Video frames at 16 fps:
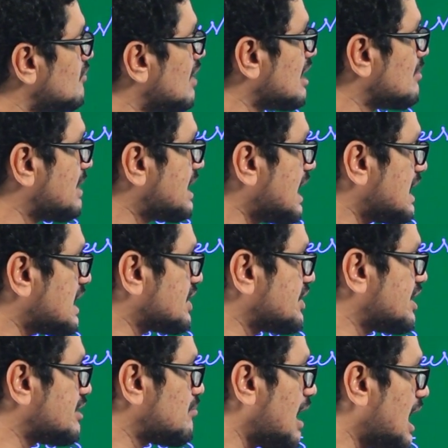will be
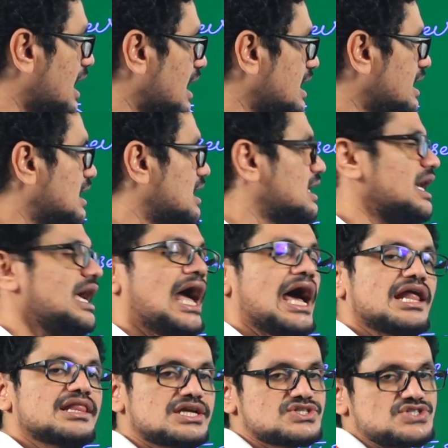collected by
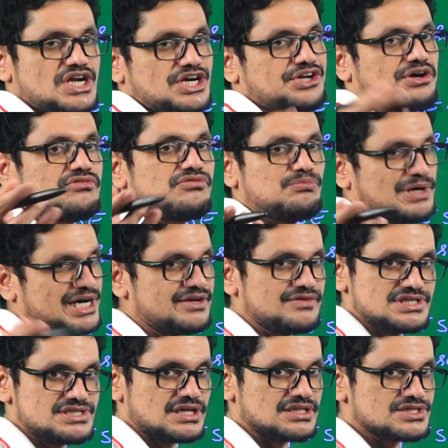another set of blood
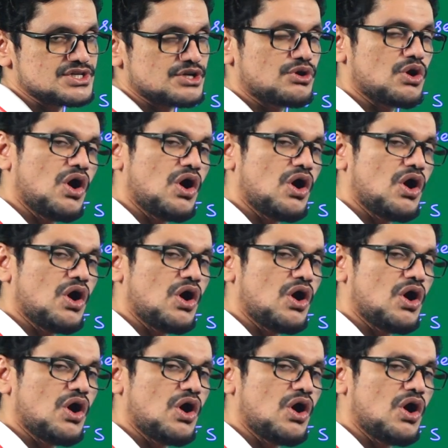vessels,